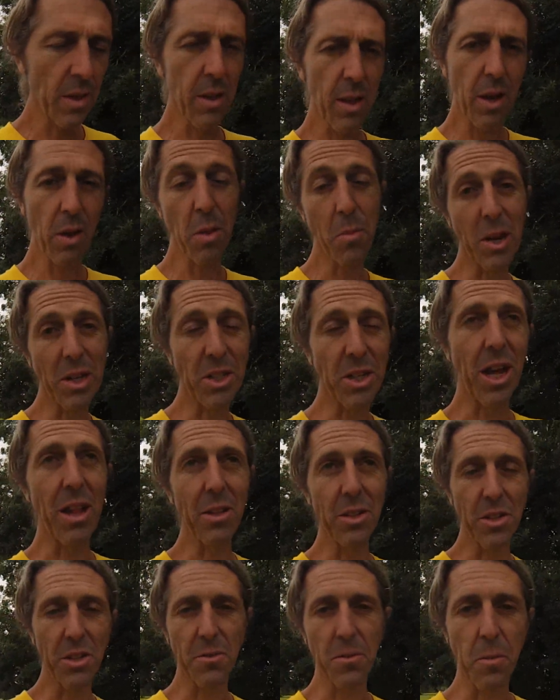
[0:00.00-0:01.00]
That were the main
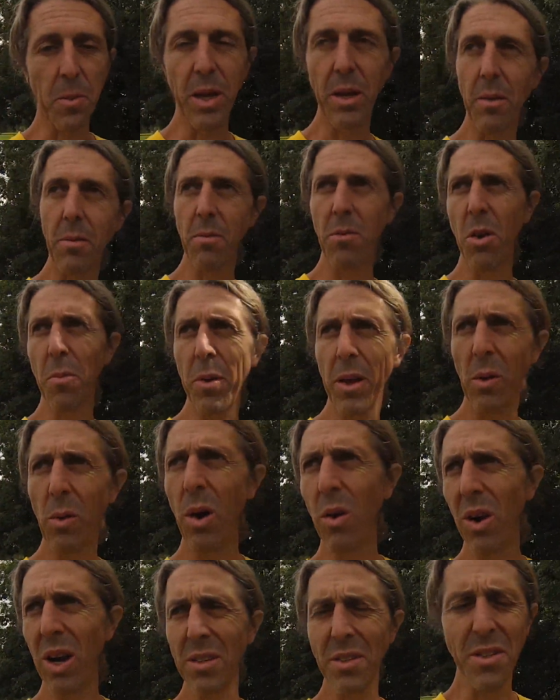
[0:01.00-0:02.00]
challenges for me: not being
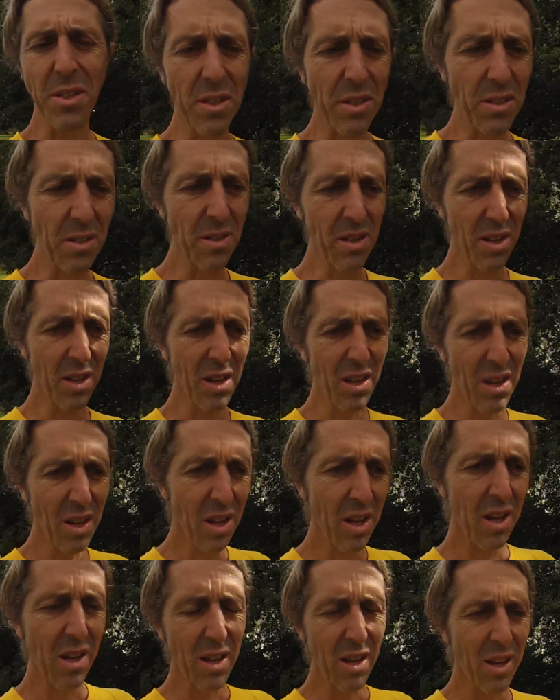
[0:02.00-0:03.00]
well rested,
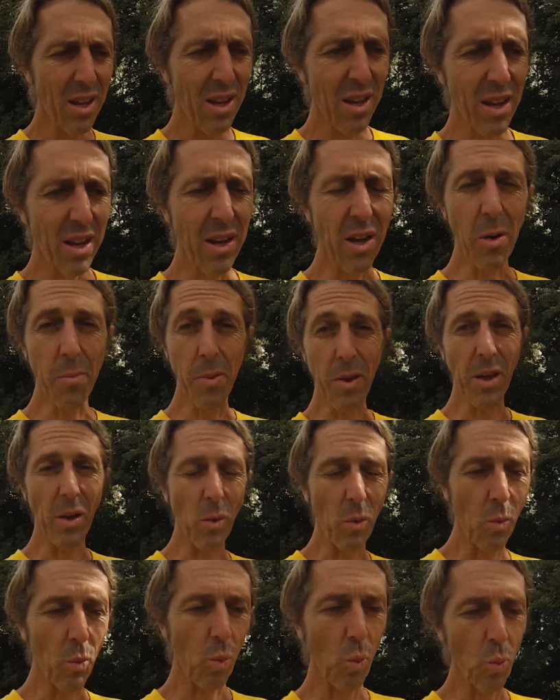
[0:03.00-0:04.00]
not
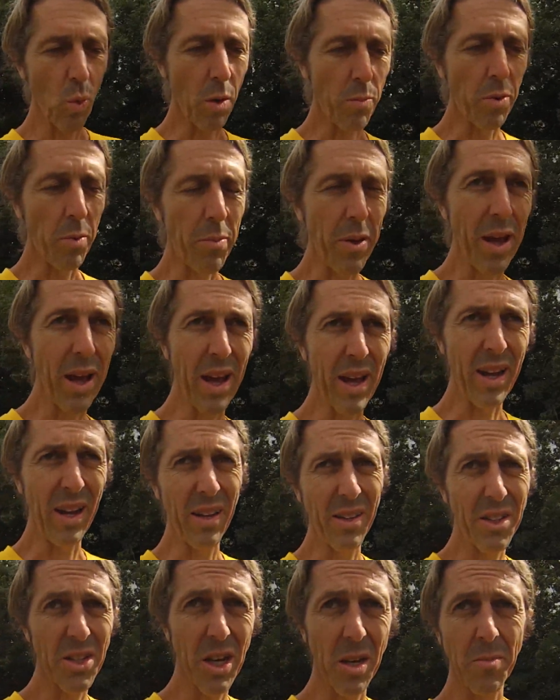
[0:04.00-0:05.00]
being well prepared
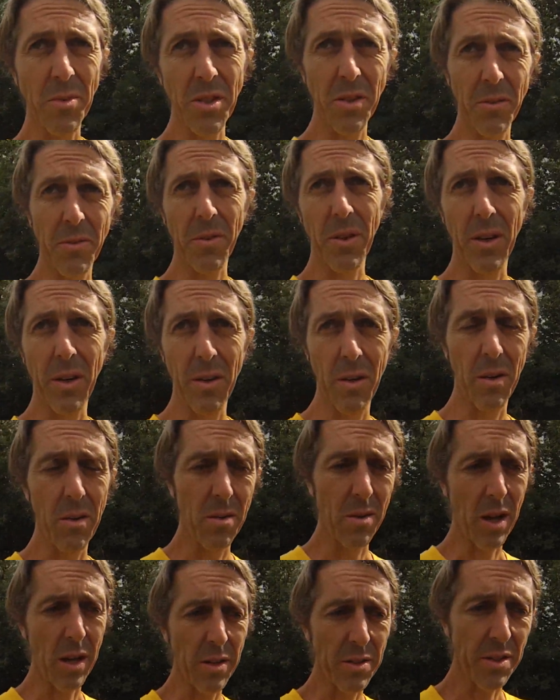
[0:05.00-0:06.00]
in terms of uh,
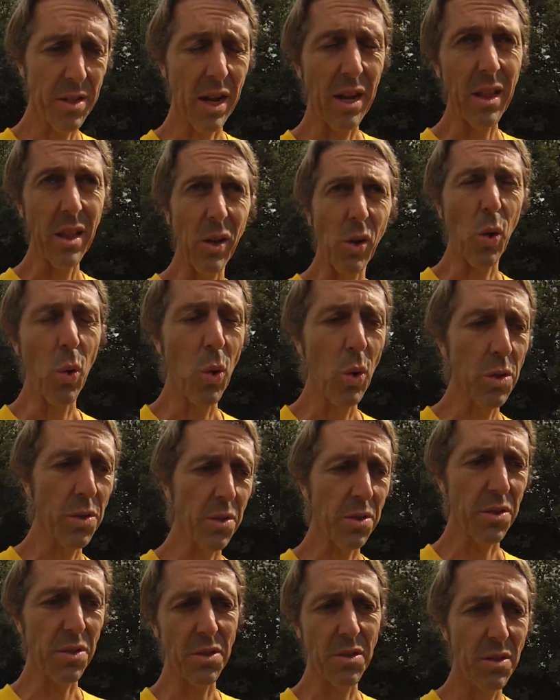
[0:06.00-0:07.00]
understanding the
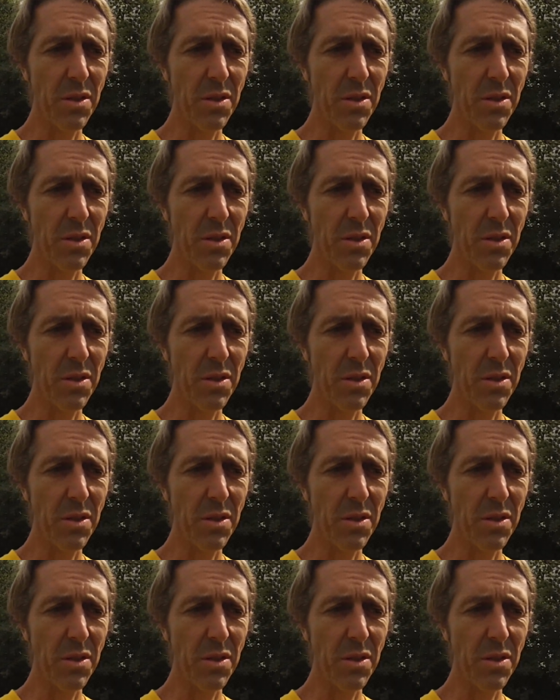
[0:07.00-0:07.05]
course